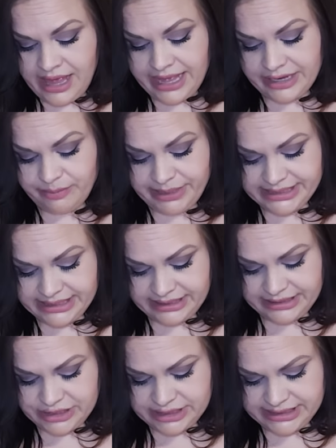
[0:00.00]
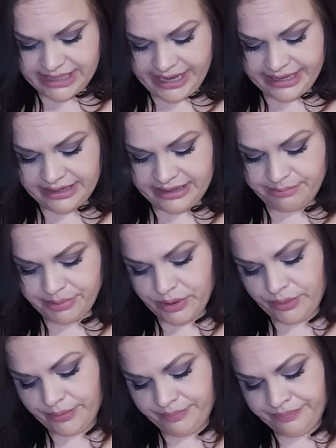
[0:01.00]
And you basically just tie it in a
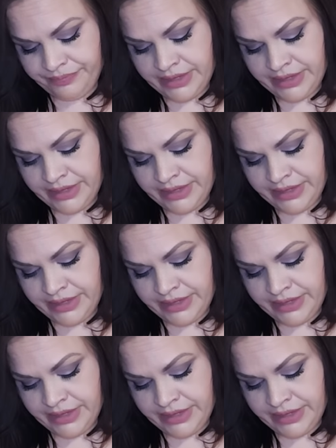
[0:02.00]
bow.